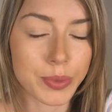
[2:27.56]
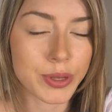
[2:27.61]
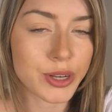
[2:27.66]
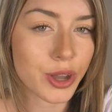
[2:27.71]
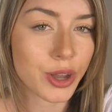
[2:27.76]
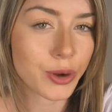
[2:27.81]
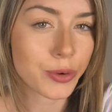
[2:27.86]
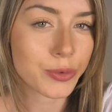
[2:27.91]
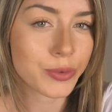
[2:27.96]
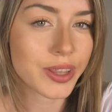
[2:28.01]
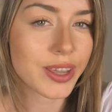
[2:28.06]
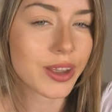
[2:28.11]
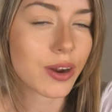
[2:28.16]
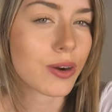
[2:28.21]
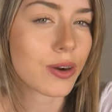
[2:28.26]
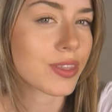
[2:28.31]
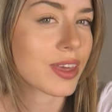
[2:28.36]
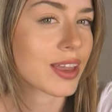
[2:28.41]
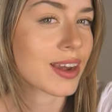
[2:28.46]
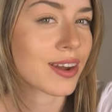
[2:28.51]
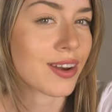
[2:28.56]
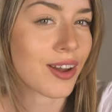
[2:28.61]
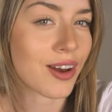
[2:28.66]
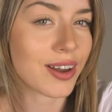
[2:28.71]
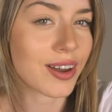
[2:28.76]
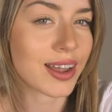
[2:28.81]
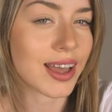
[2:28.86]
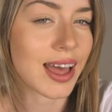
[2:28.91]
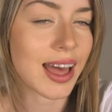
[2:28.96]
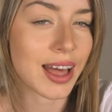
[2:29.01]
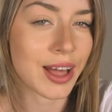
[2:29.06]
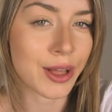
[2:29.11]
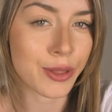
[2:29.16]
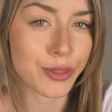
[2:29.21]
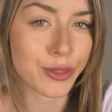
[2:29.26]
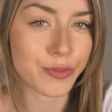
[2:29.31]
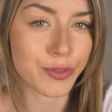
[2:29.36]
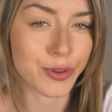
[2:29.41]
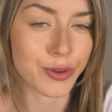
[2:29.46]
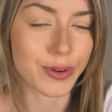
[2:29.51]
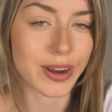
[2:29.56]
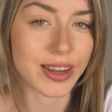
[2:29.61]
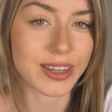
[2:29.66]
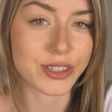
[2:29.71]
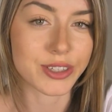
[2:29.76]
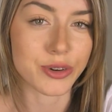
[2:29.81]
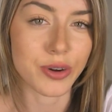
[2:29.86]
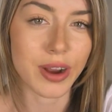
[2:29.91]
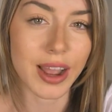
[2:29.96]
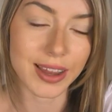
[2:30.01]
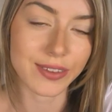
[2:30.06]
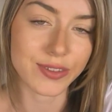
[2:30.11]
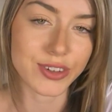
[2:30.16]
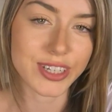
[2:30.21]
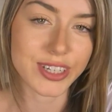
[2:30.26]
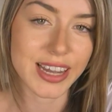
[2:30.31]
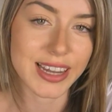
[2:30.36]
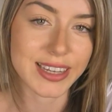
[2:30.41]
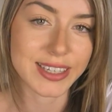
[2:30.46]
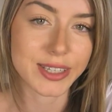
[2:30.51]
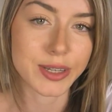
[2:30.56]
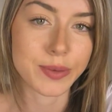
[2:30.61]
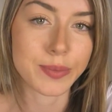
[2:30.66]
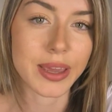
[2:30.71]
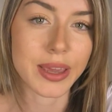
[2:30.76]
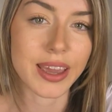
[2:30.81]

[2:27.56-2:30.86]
But not only are they not a health food as they're advertised to